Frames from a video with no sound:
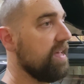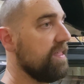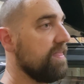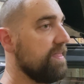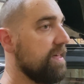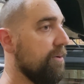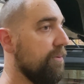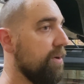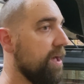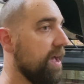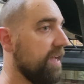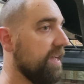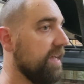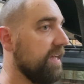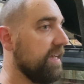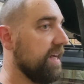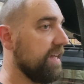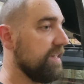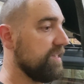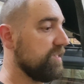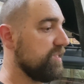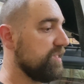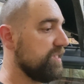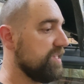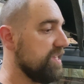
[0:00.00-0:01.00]
That way I can
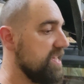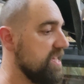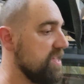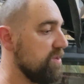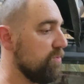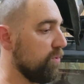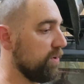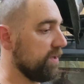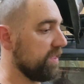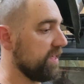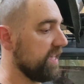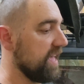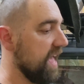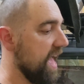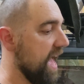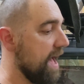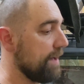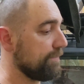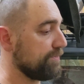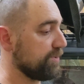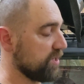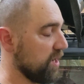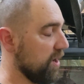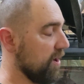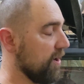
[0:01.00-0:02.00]
kind of see where the
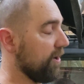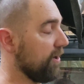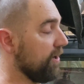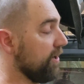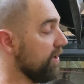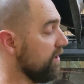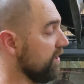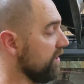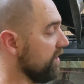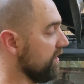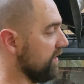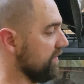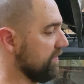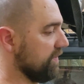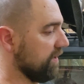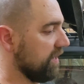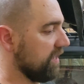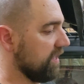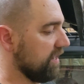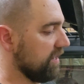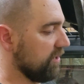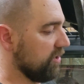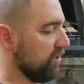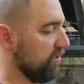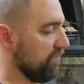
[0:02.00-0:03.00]
gaps are and then
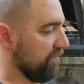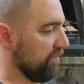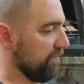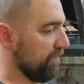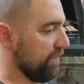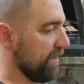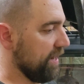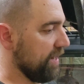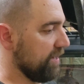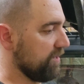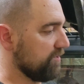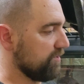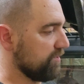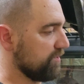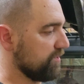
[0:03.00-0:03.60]
kind of go from there.